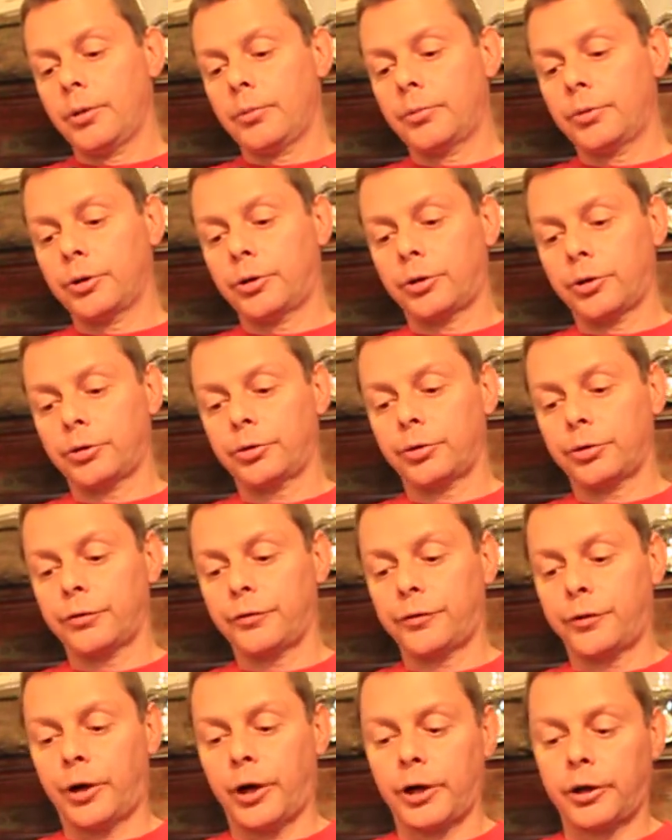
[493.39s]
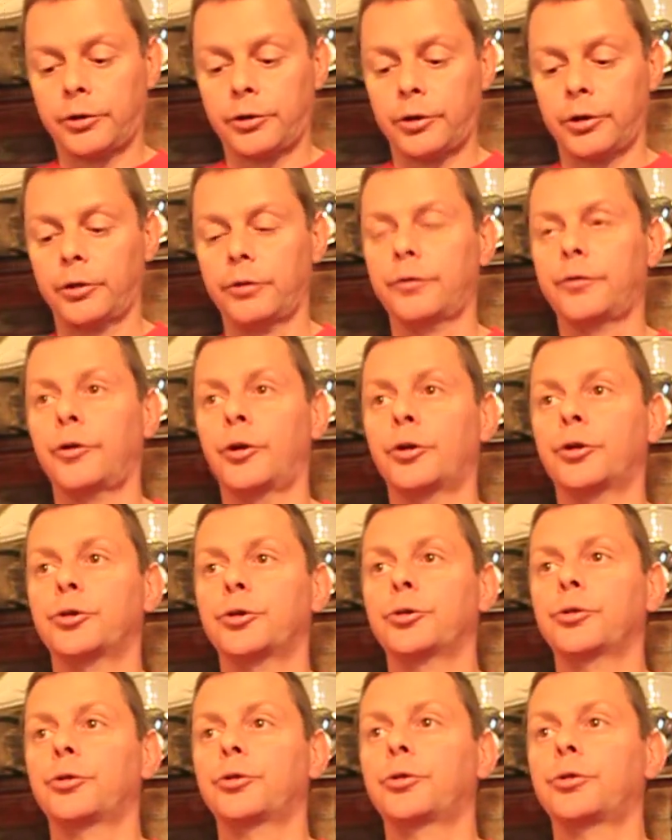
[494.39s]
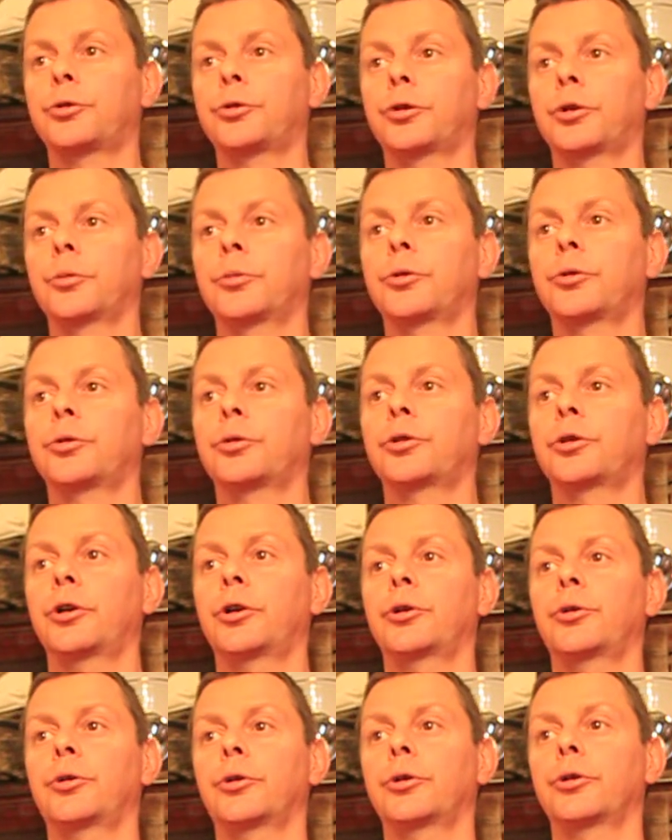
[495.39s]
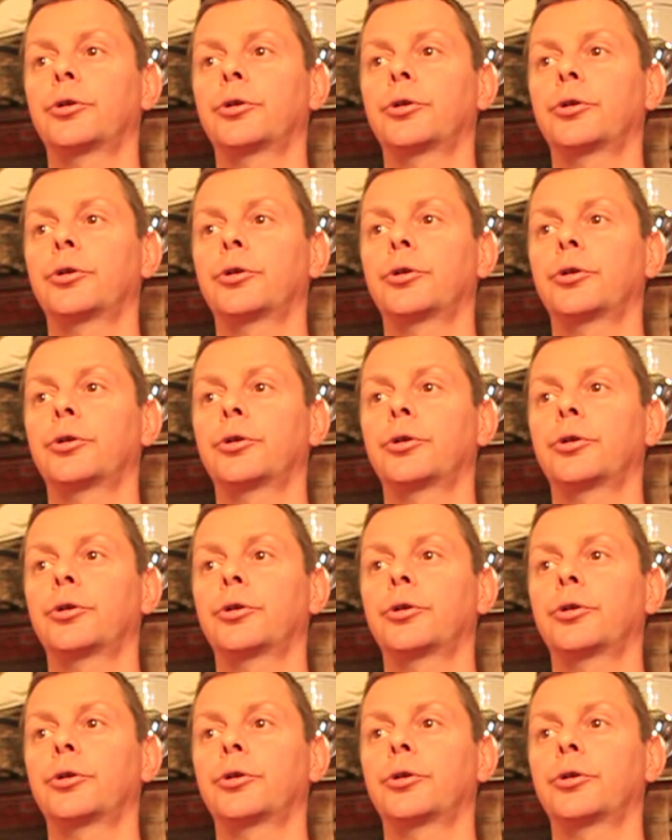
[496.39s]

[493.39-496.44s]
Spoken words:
because of the fact that it functions the same as the AR.